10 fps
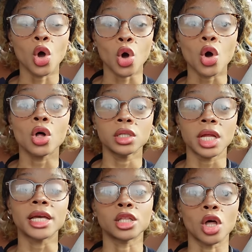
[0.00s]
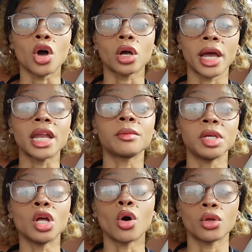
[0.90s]
all night long, and I
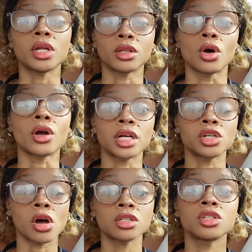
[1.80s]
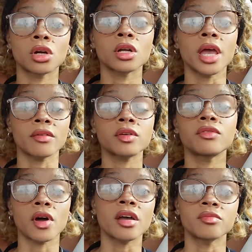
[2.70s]
mean all night long. I toss and turn every
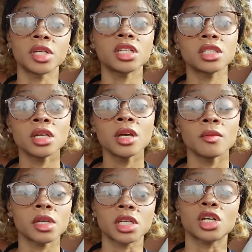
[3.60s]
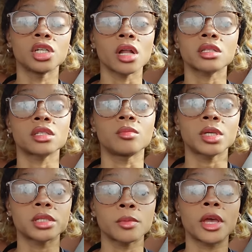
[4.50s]
five minutes because I could not sleep
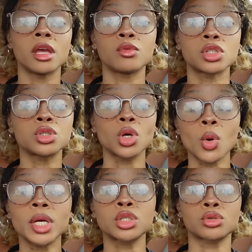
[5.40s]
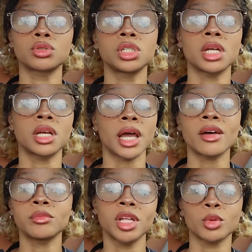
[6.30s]
because the pain was so excruciating. I
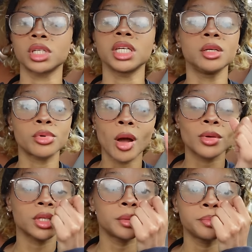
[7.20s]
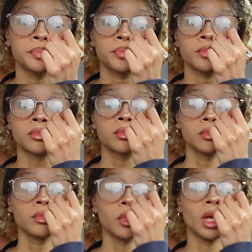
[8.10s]
haven't been able to eat properly.
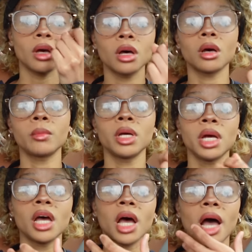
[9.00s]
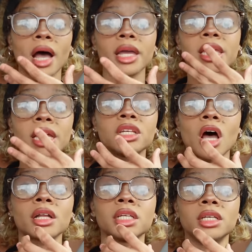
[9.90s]
Um, I
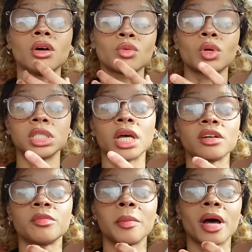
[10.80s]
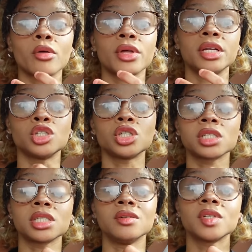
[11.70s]
cannot eat on one side of my mouth and
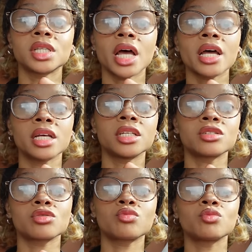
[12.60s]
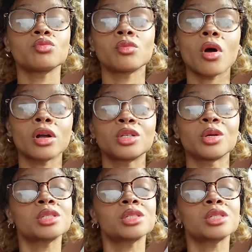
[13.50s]
just leave it at that. It's hard to